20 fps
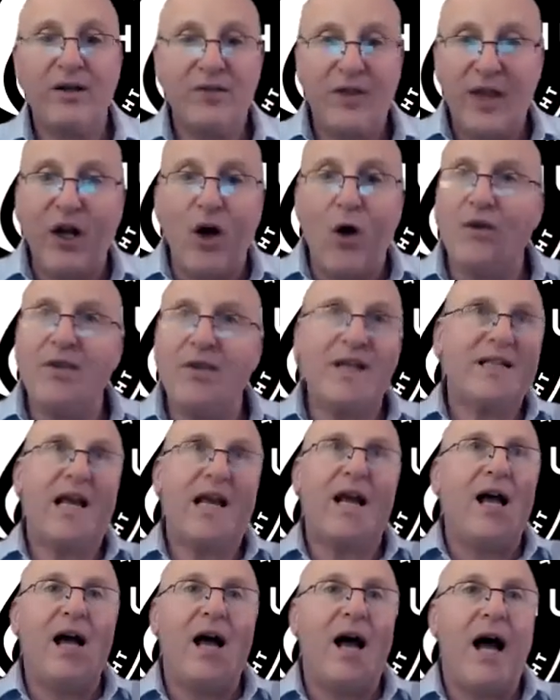They go and they
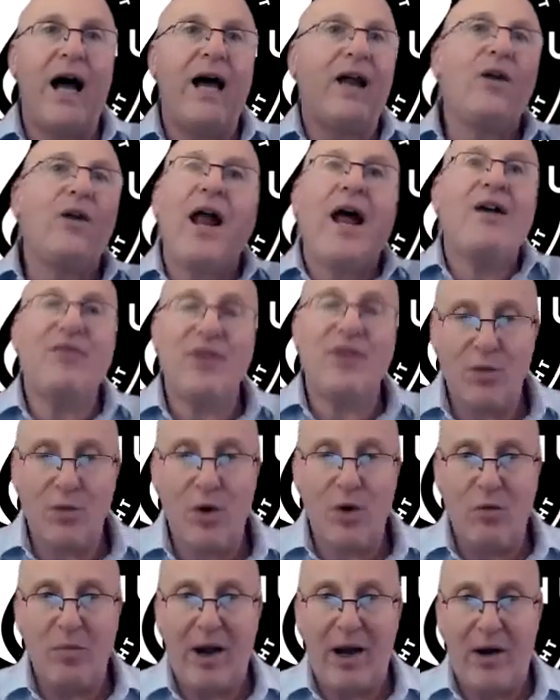say, I don't have any
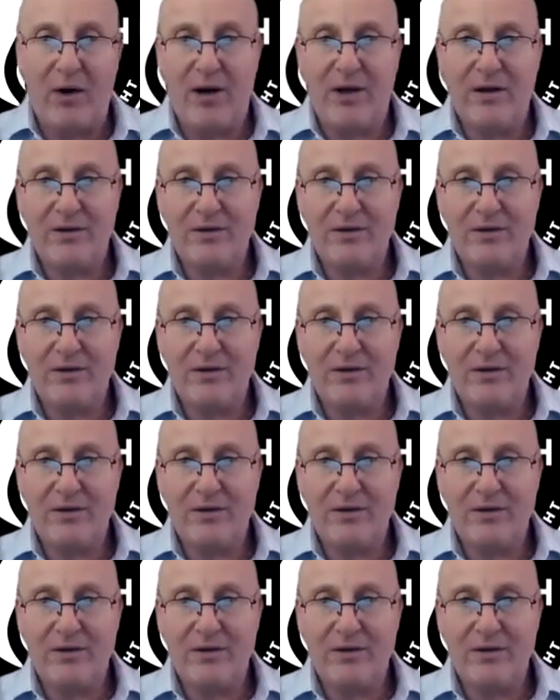willpower.